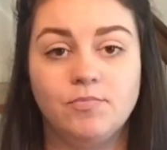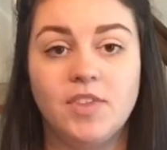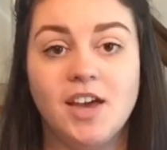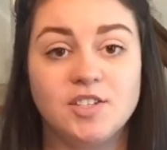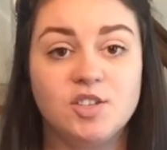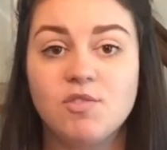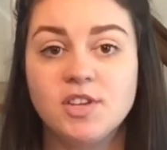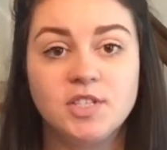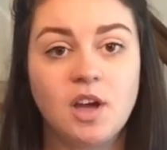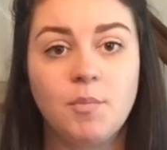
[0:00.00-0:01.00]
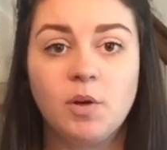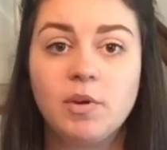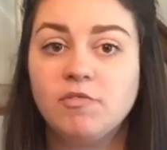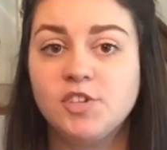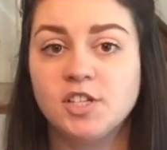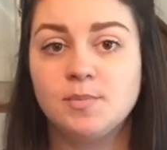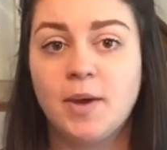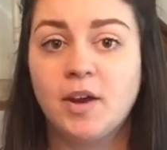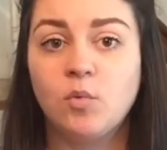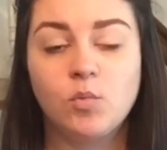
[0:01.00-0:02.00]
Yeah, so this summer we've just
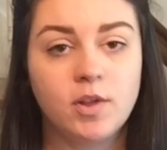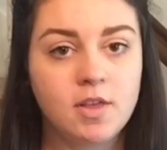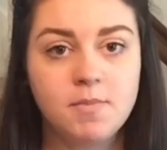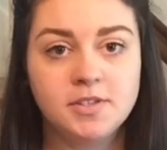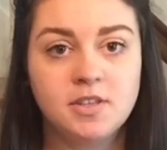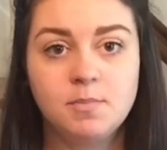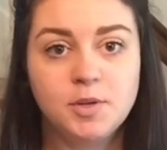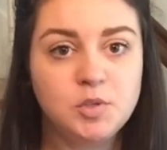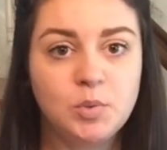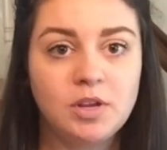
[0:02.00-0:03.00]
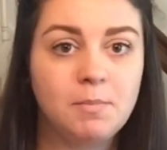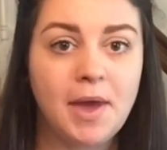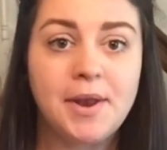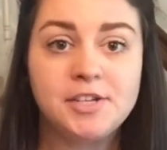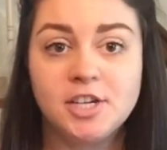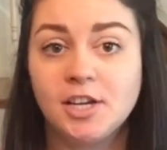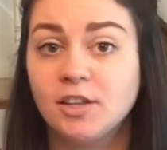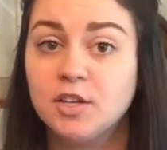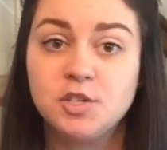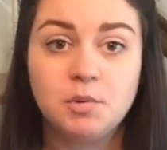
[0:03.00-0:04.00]
been really busy between managing
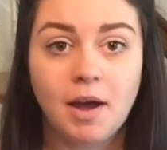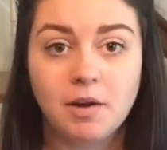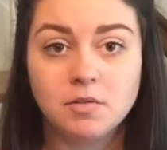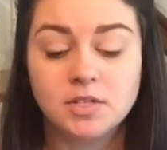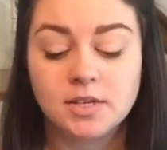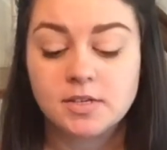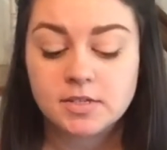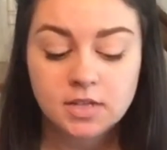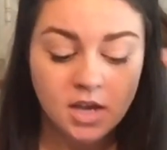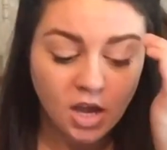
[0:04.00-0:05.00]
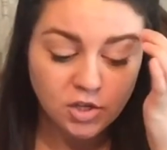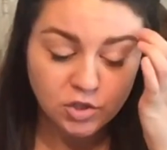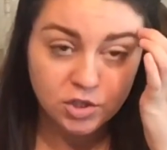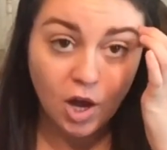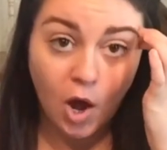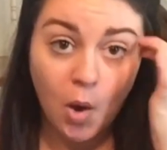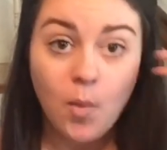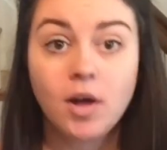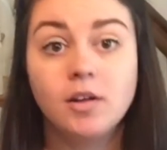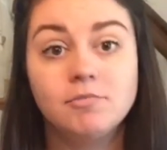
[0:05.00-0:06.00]
the 2 houses.
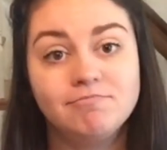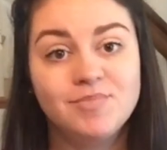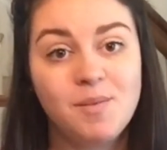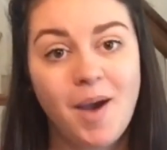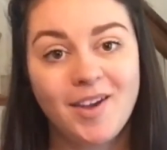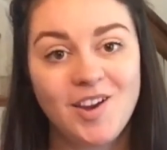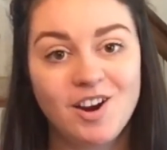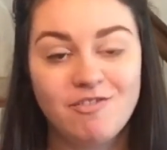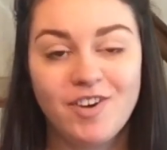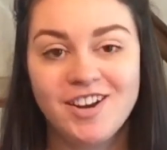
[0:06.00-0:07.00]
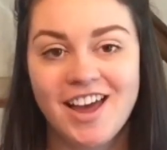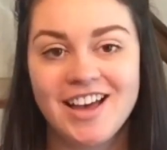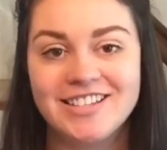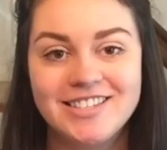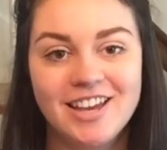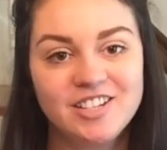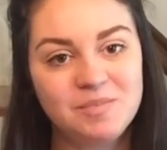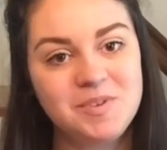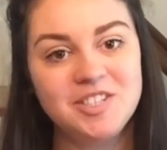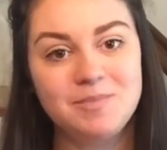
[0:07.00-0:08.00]
So the backyard fund has yet to
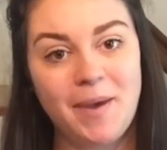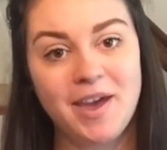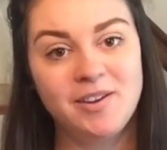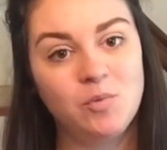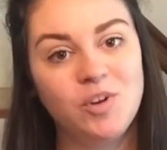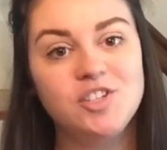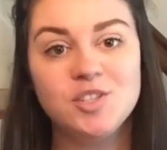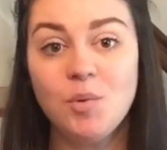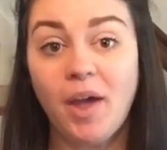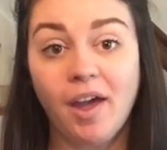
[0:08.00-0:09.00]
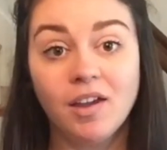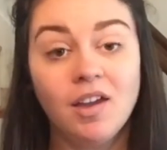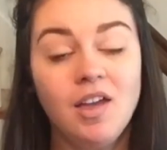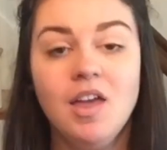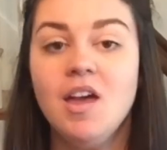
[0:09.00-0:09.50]
be spent, which is okay.